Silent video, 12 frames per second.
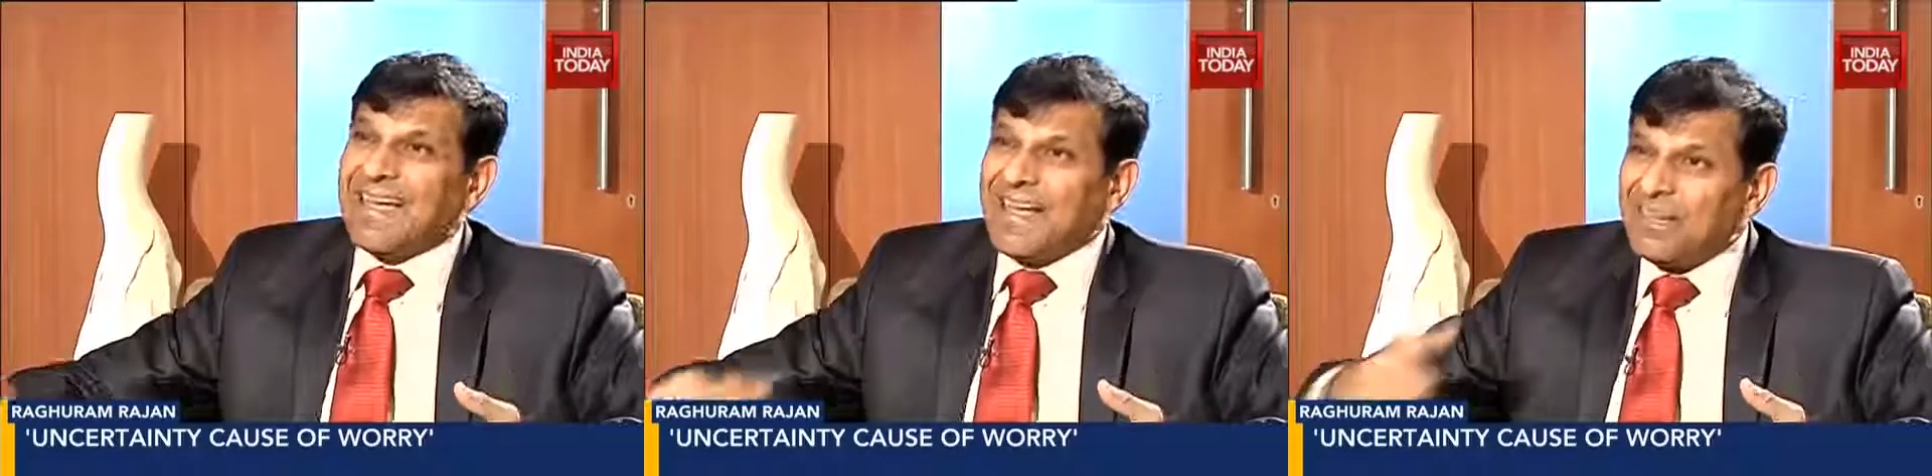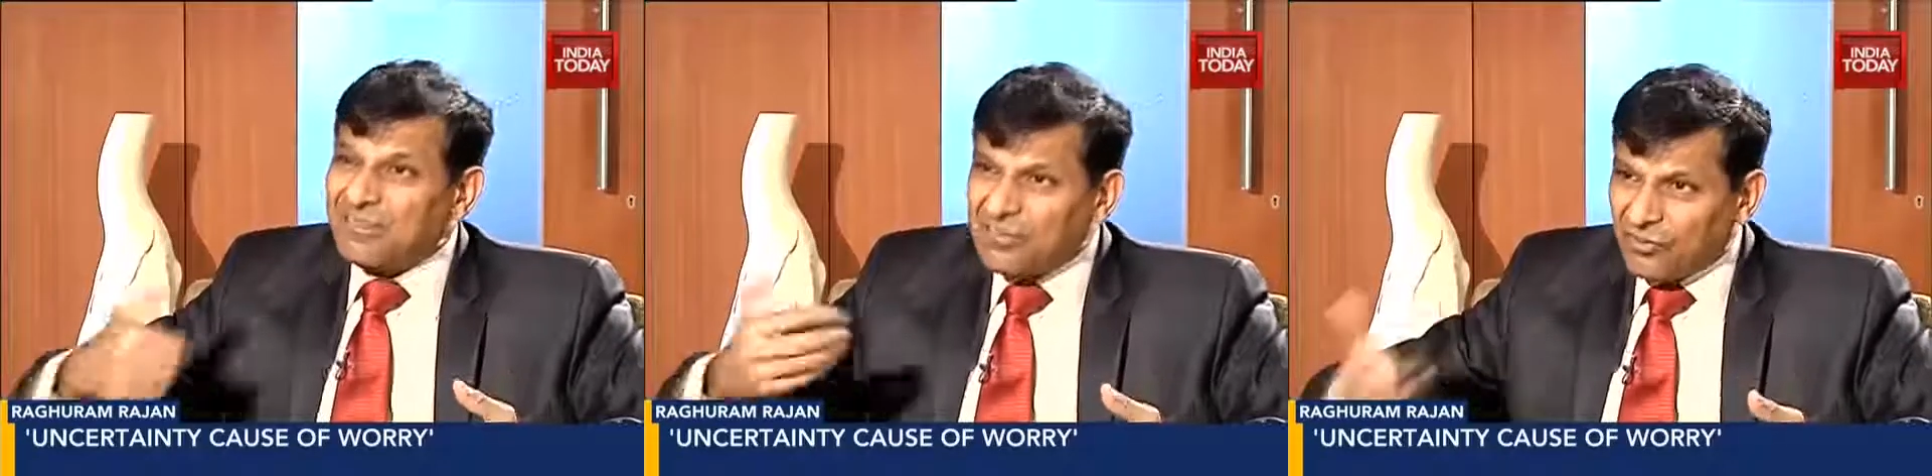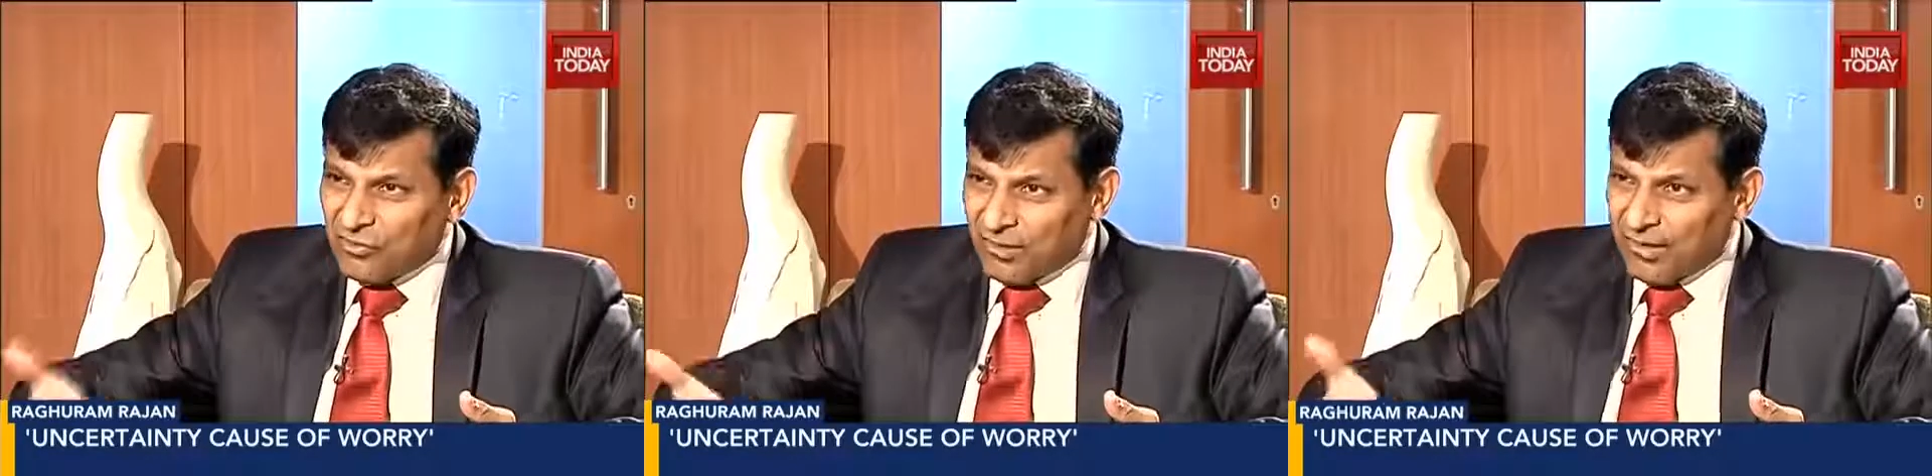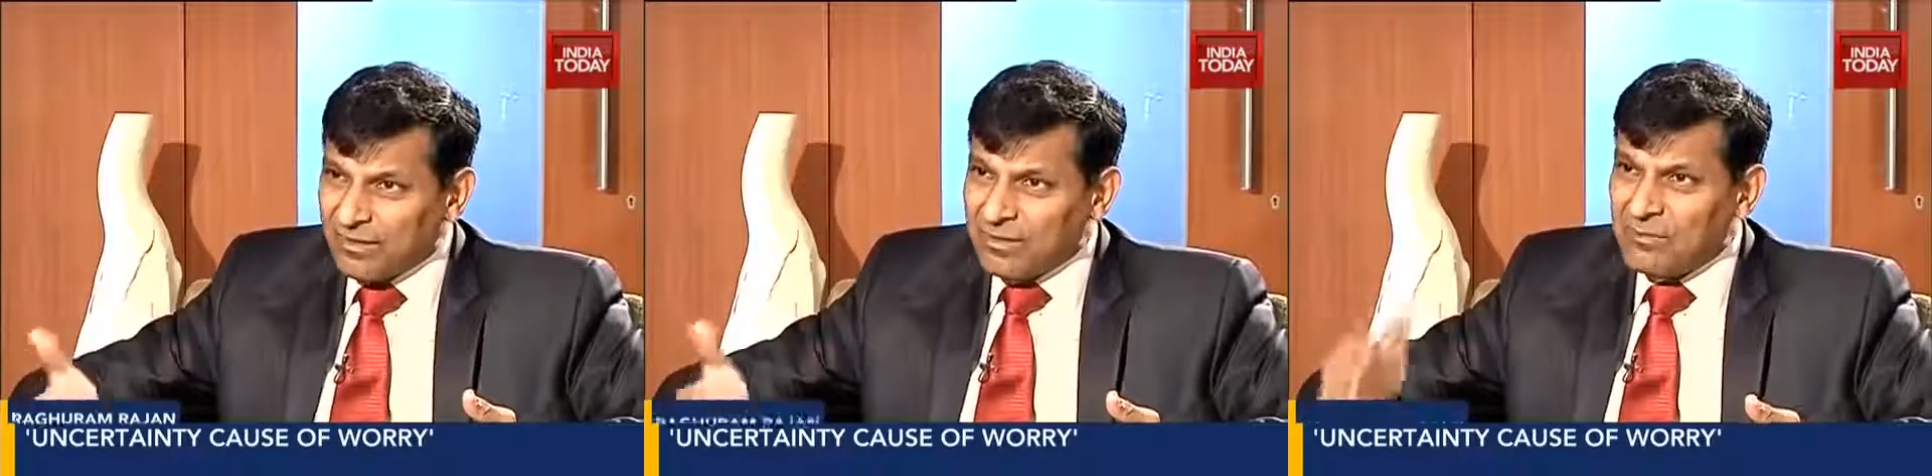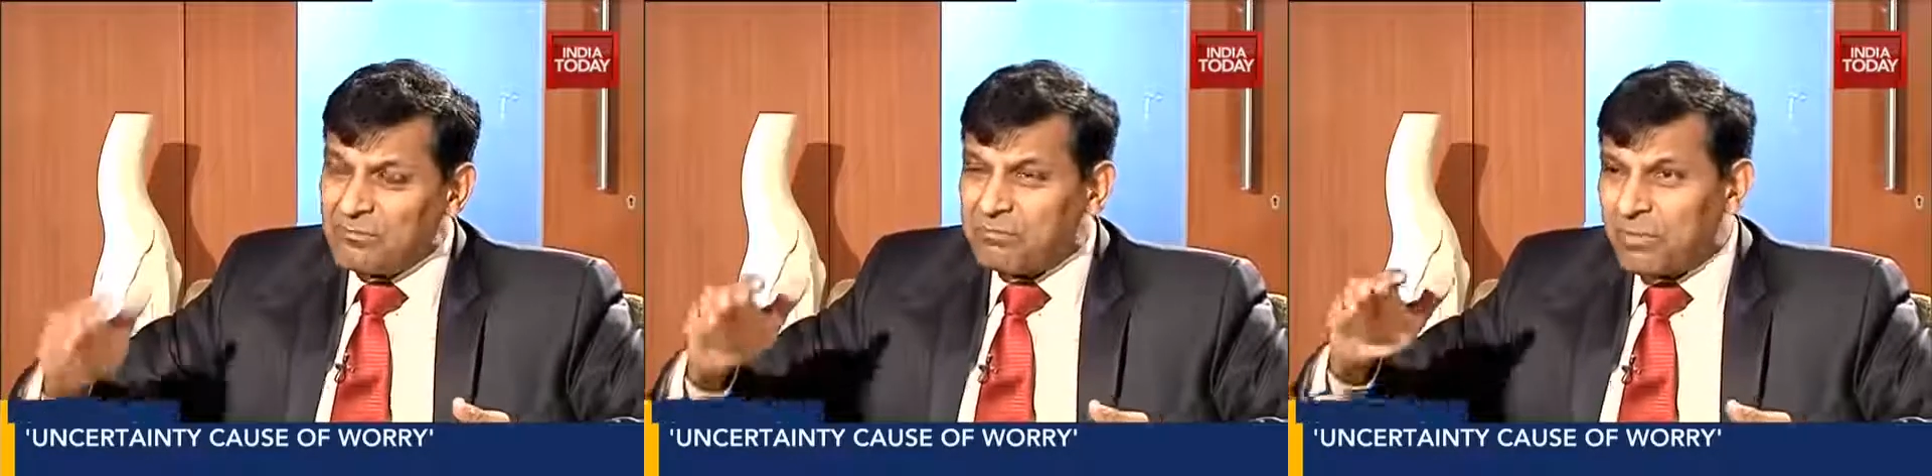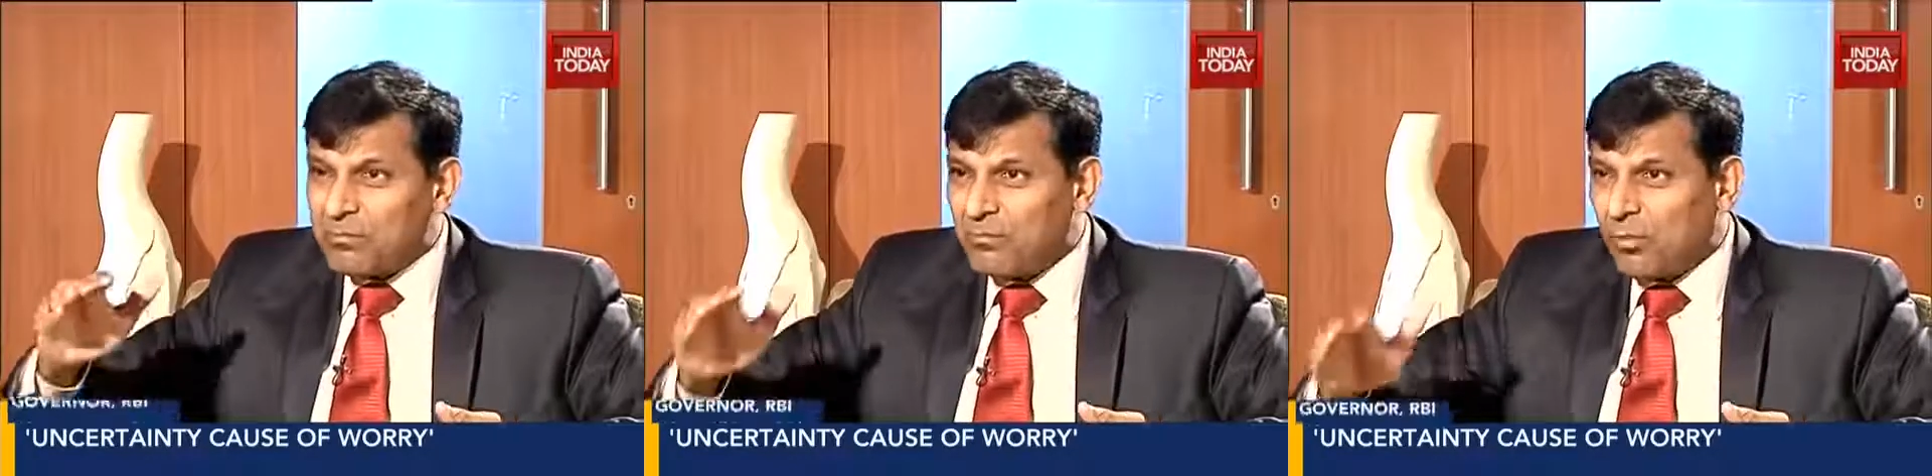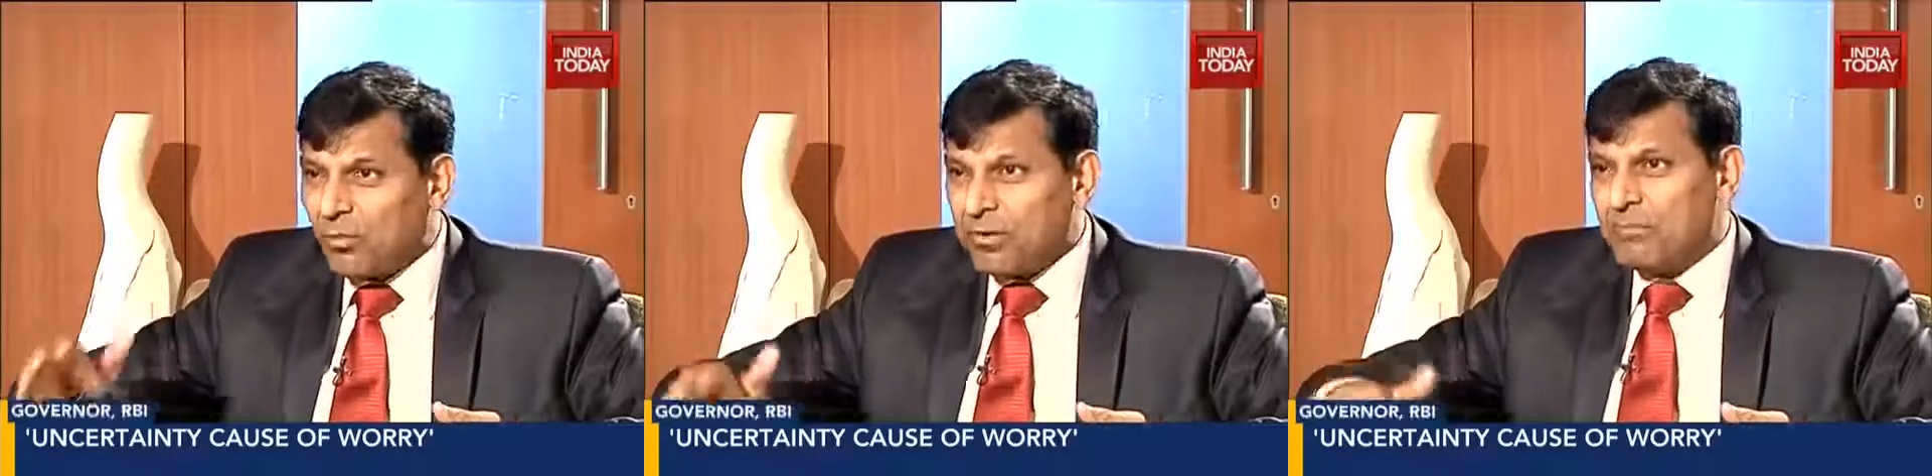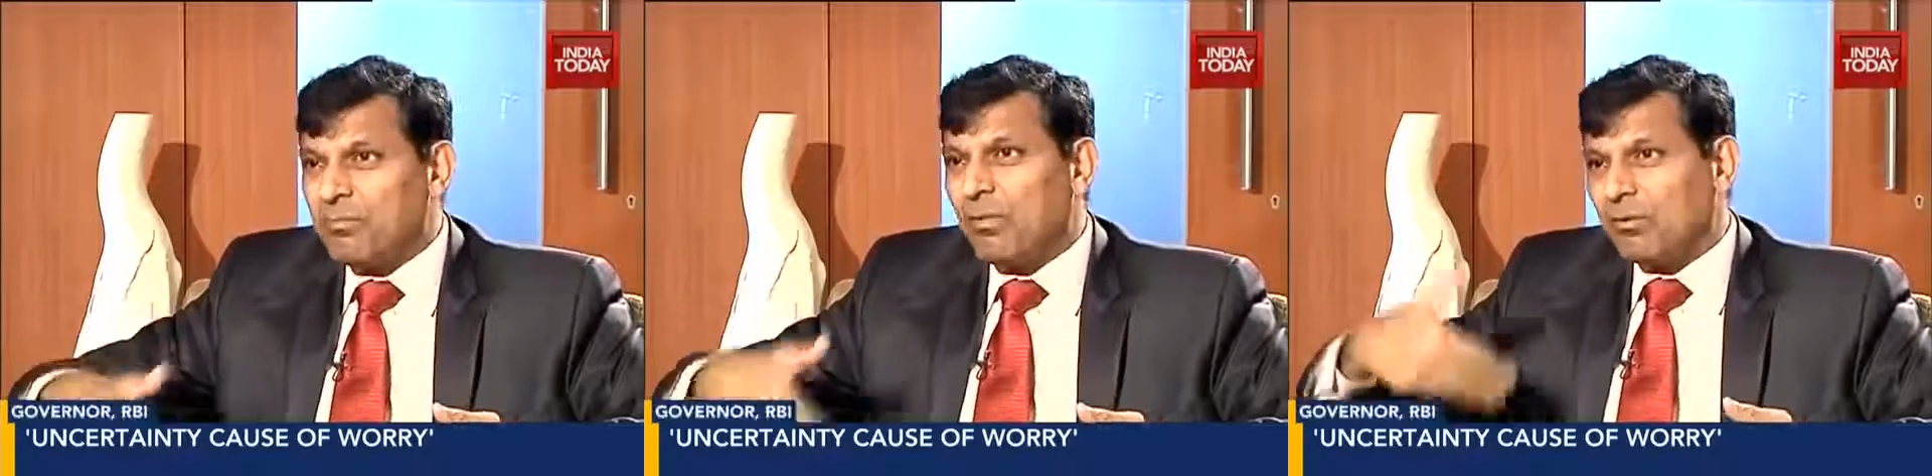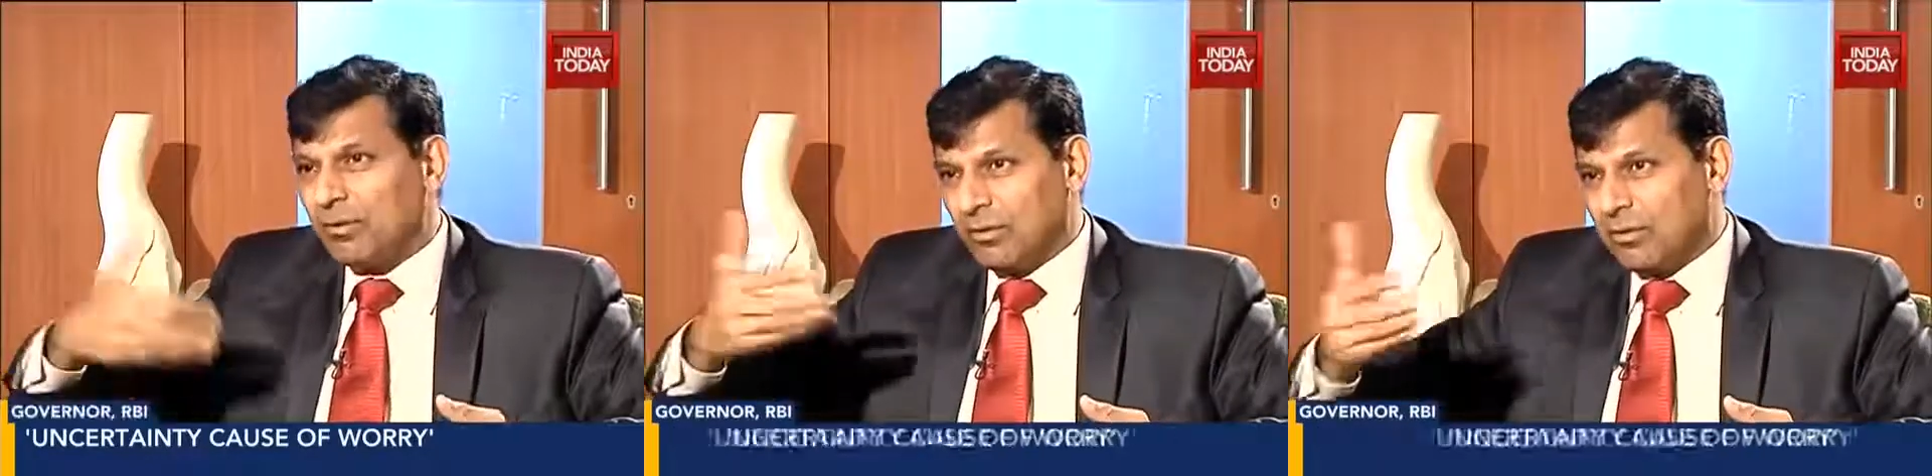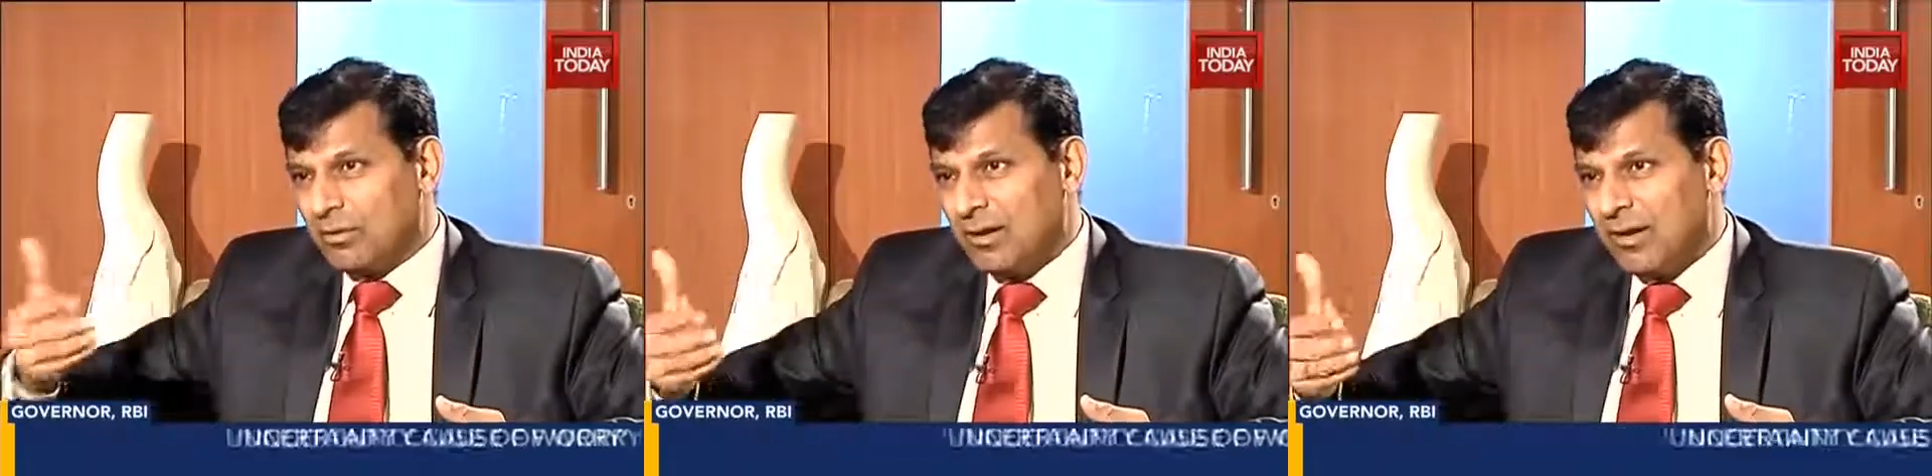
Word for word: its strength, but more important,